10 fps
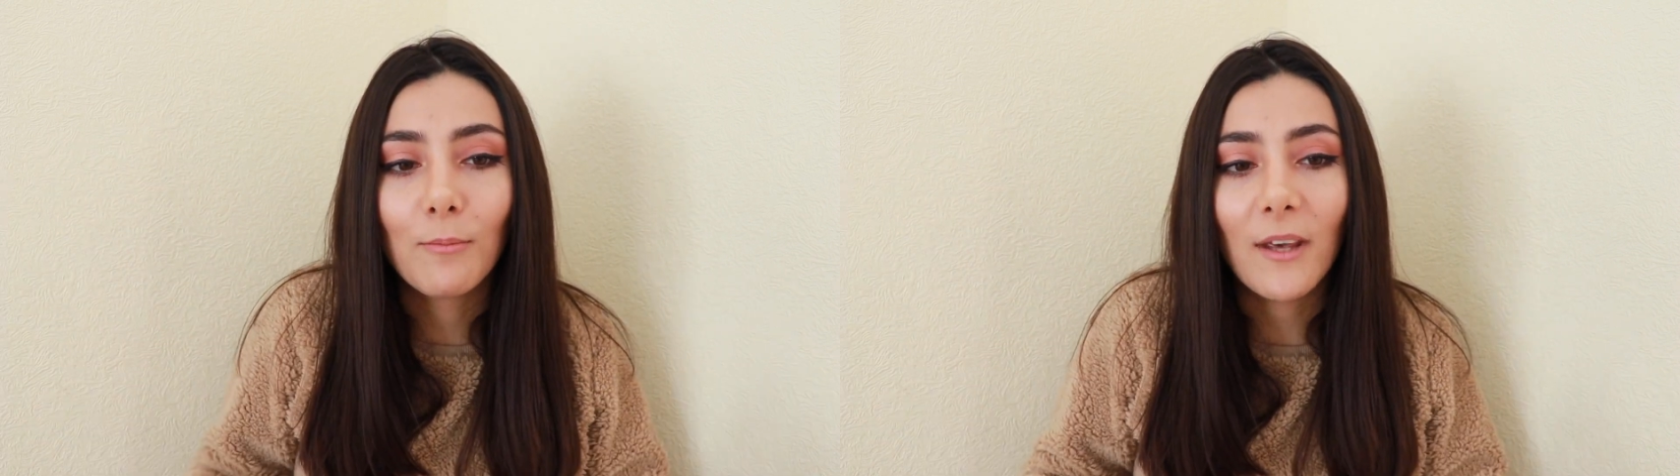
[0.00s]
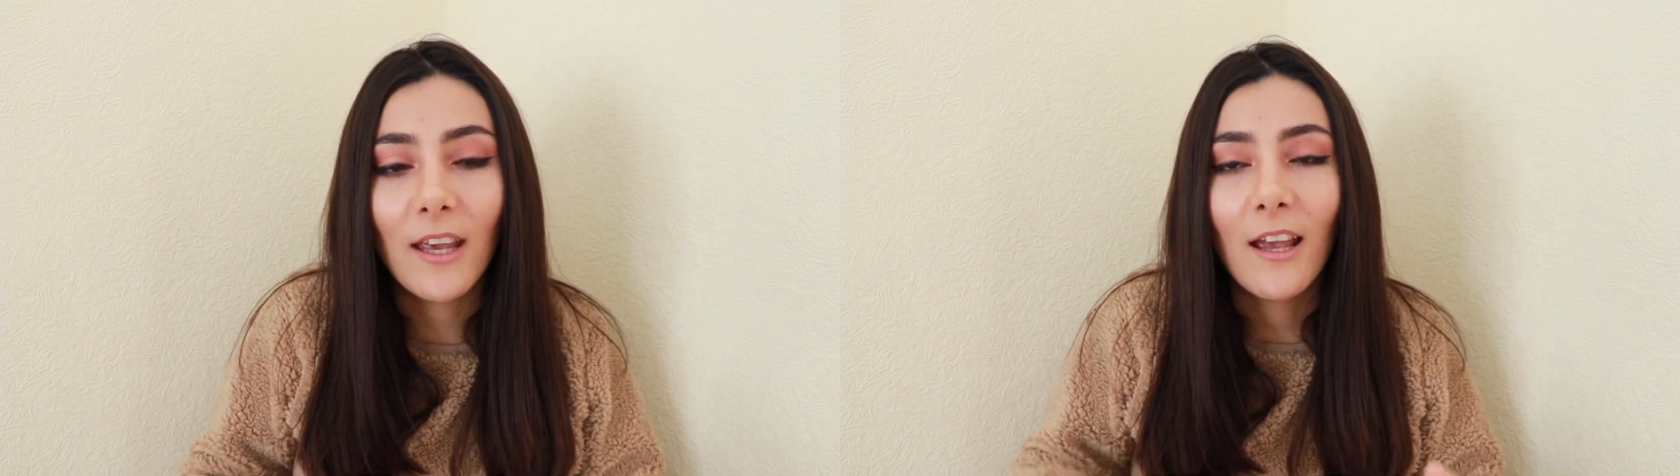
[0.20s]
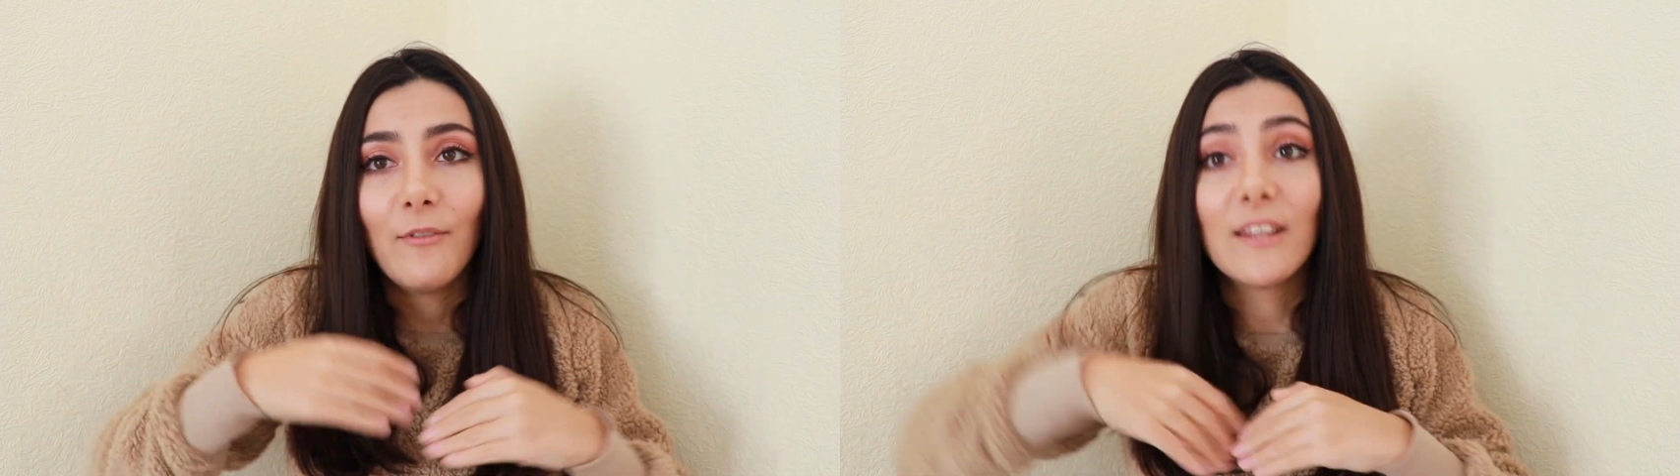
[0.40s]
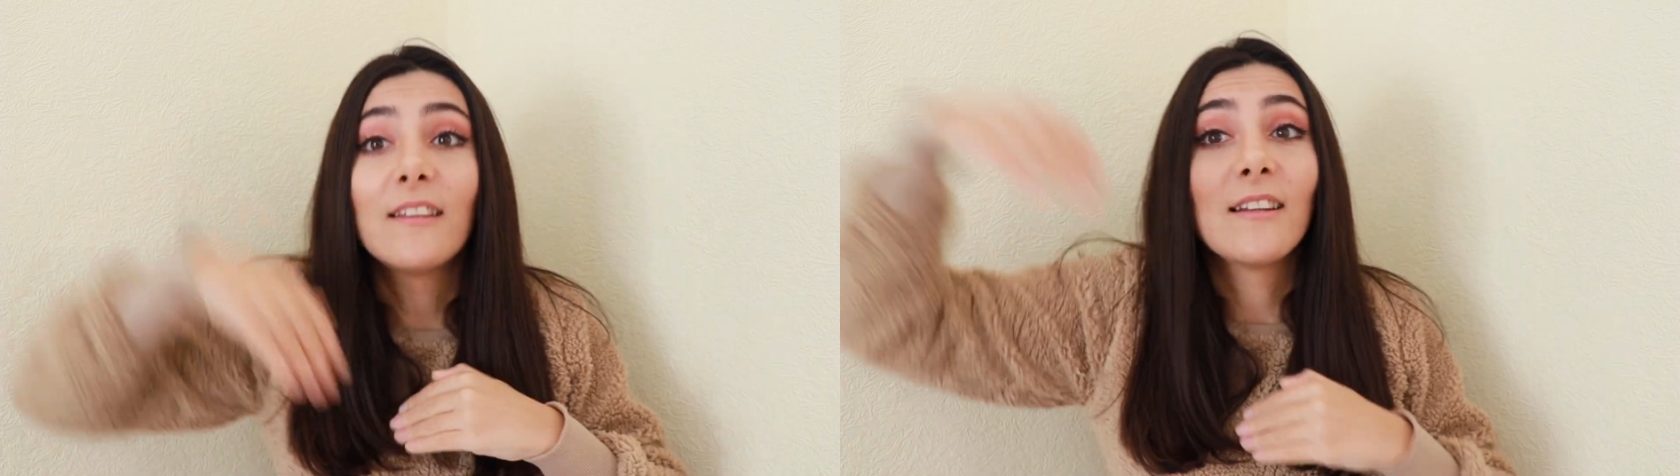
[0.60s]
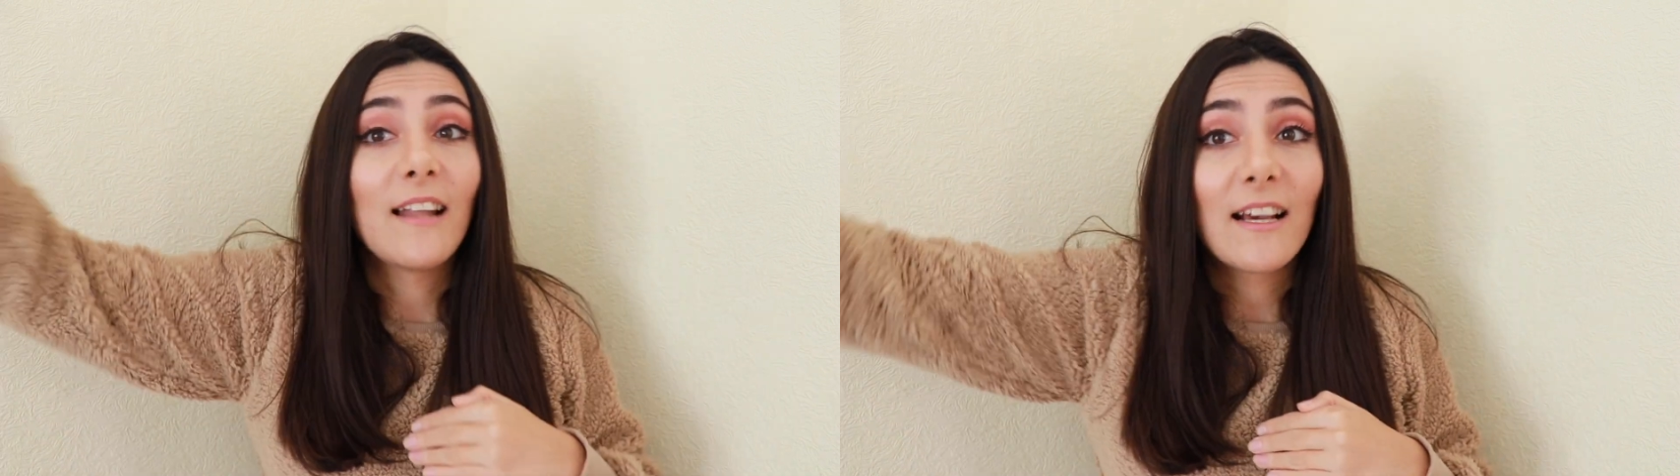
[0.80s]
be
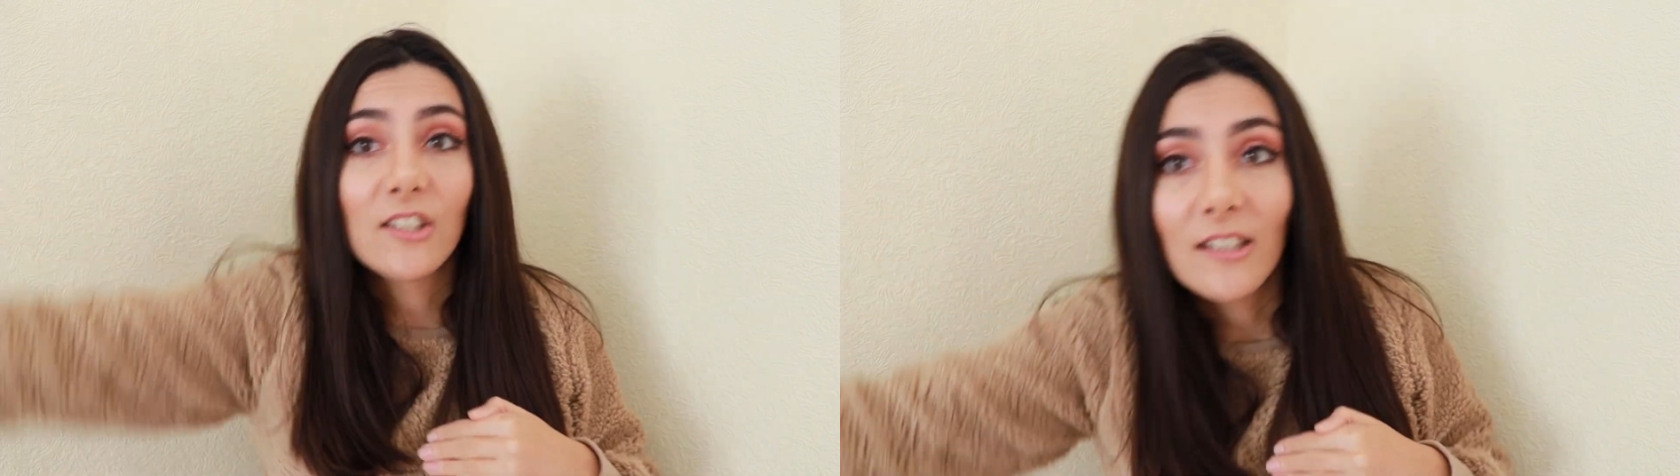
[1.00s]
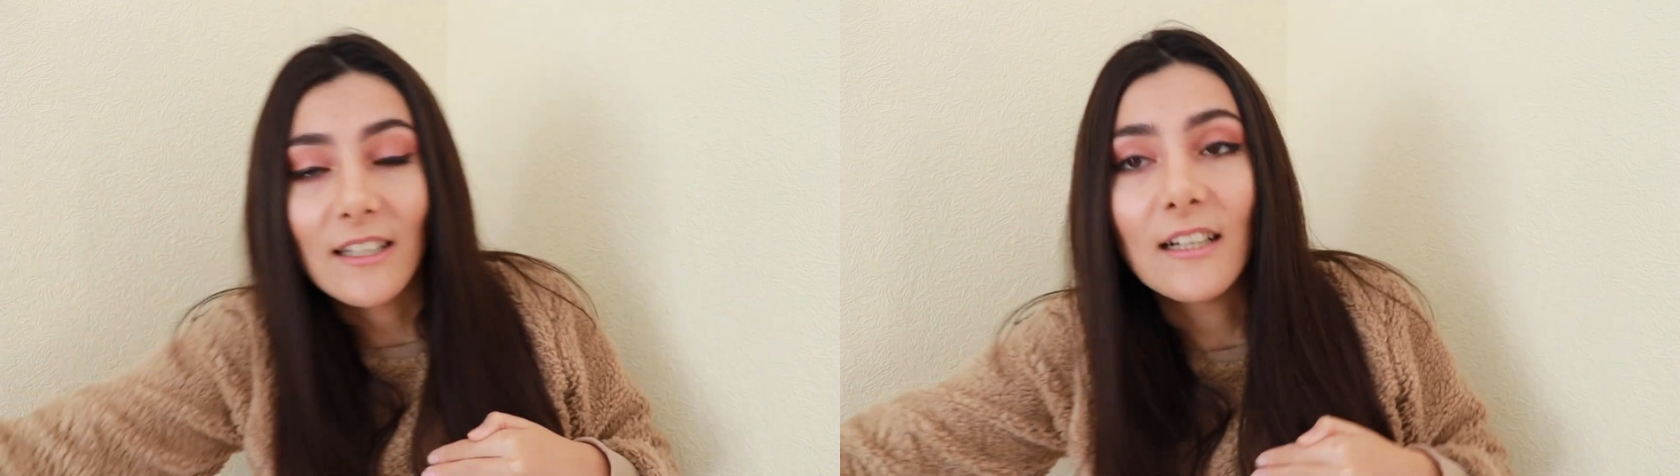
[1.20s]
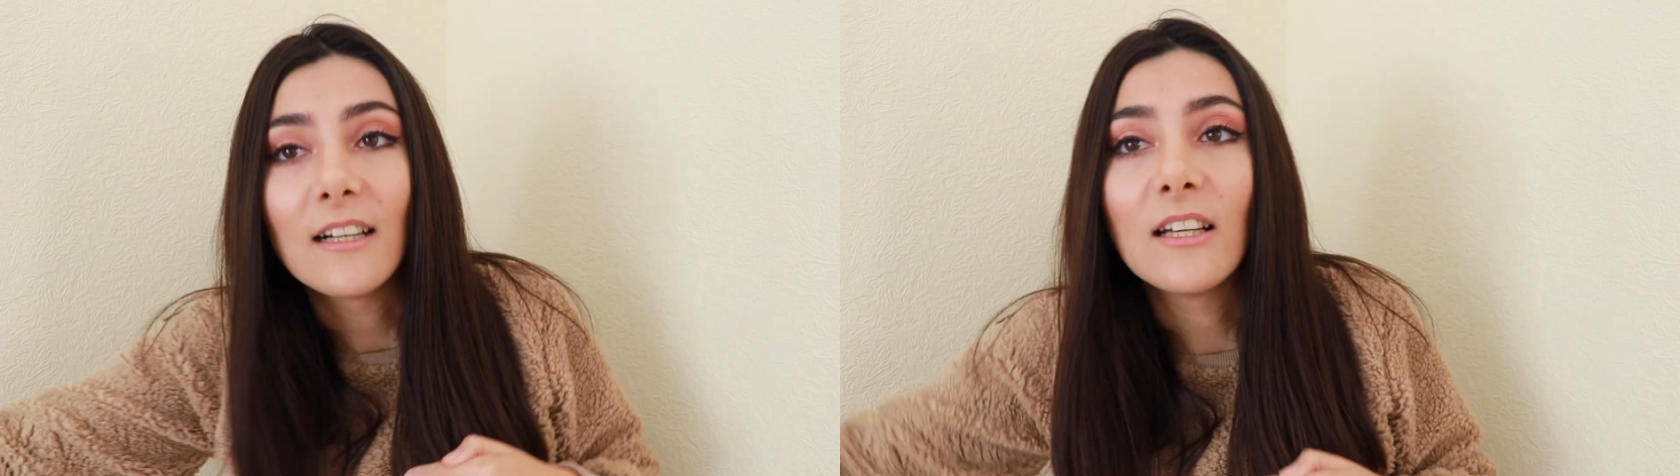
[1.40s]
within the next year.